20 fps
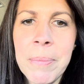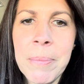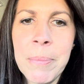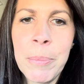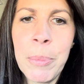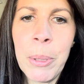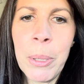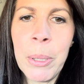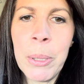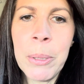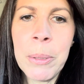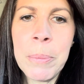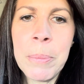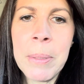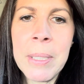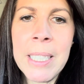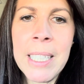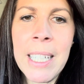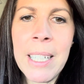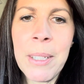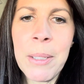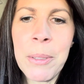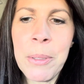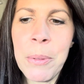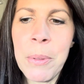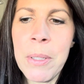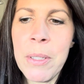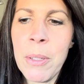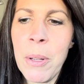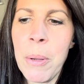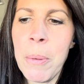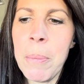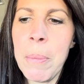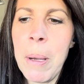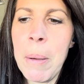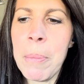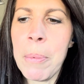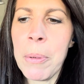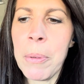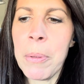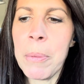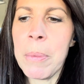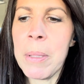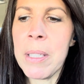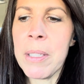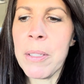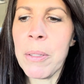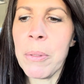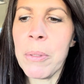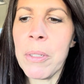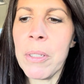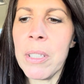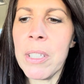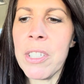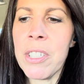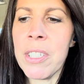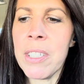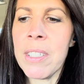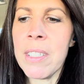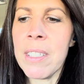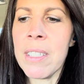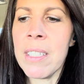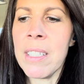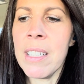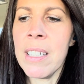boiled potatoes with salt and pepper would be so delicious?